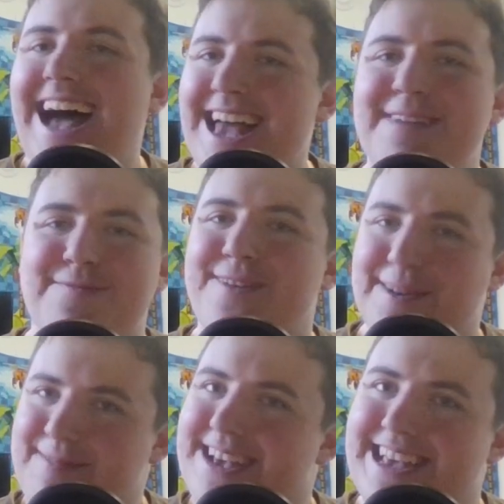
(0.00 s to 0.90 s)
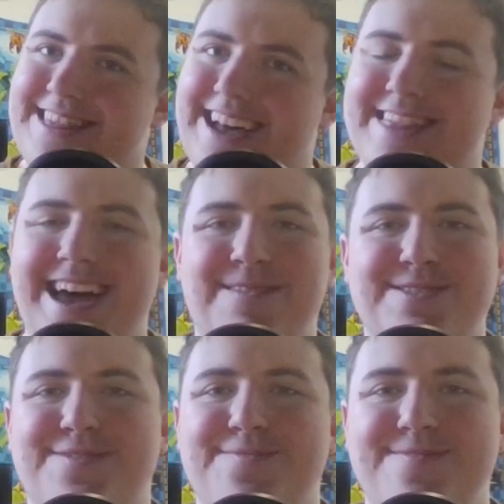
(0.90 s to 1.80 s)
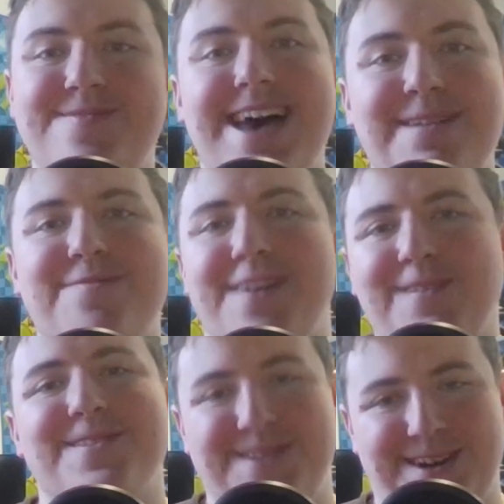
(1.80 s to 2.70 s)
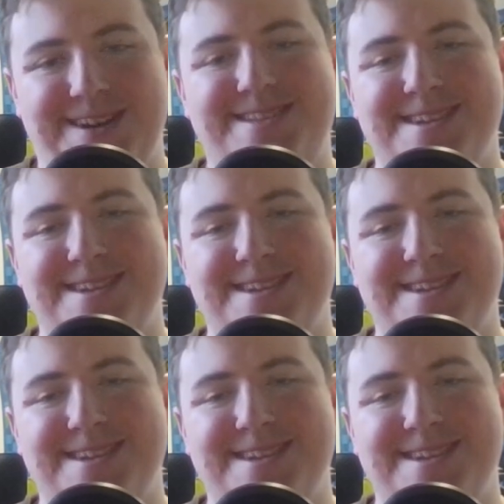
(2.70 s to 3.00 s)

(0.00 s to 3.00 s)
had fun making that. That felt good